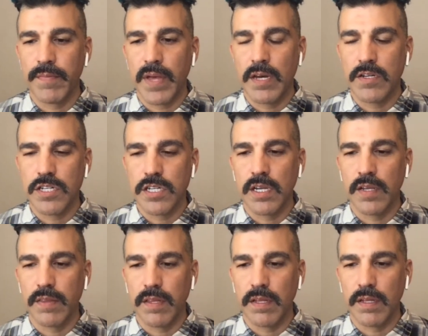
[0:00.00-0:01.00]
energy
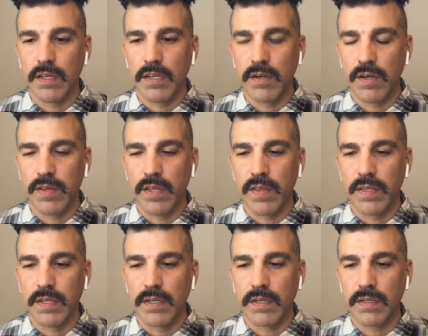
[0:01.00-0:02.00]
and the in
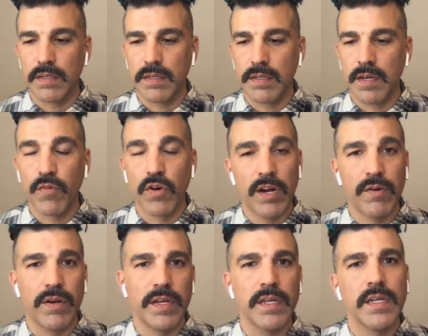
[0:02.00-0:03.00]
the
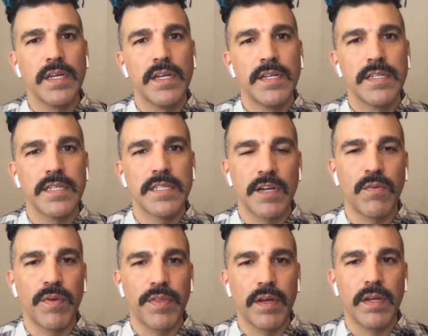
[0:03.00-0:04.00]
camaraderie to stick
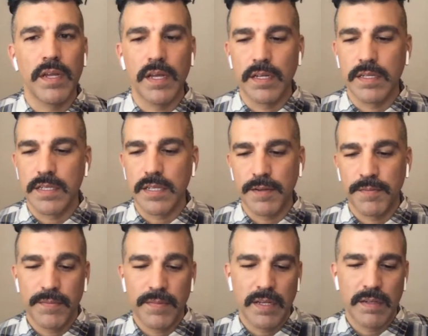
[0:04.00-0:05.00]
with it and
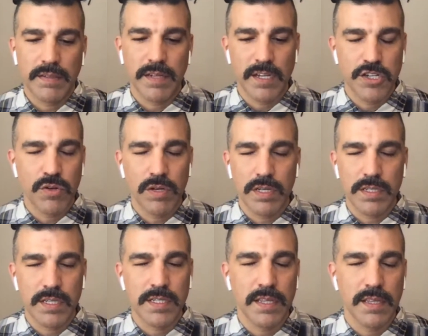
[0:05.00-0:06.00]
join us,
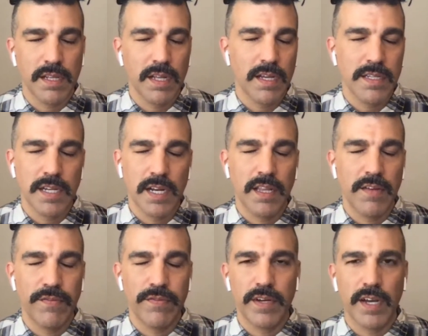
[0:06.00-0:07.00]
because like I said, I
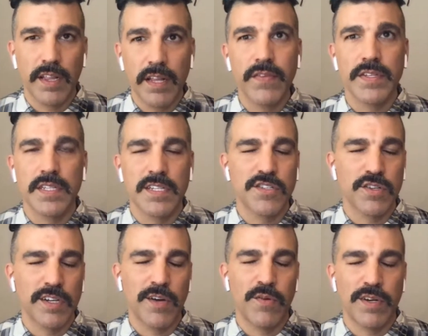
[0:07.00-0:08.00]
love this industry,
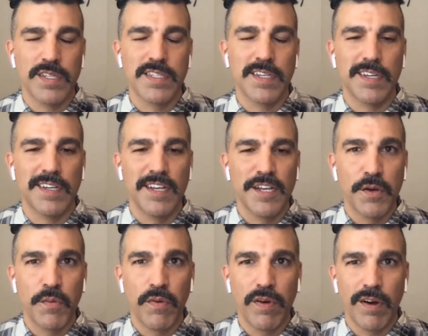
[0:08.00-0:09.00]
and I want to see
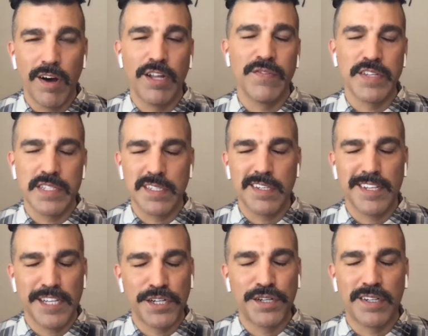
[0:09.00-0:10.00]
all of us
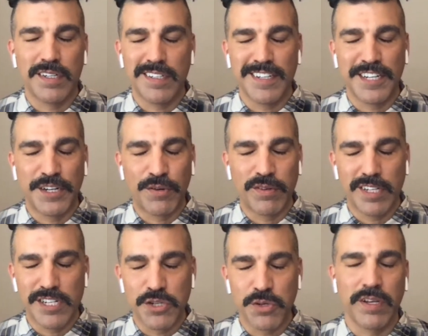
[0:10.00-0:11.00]
here
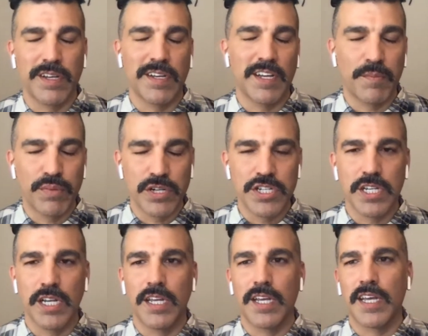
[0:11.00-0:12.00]
enjoying and
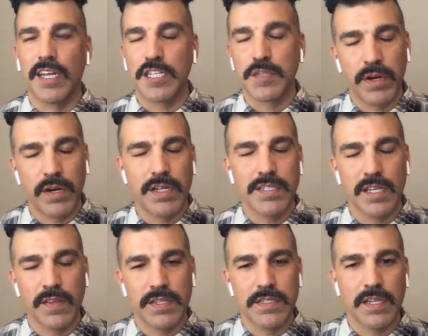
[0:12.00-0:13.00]
appreciating and
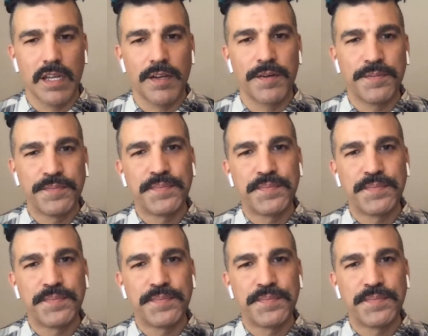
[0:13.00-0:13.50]
experiencing this together.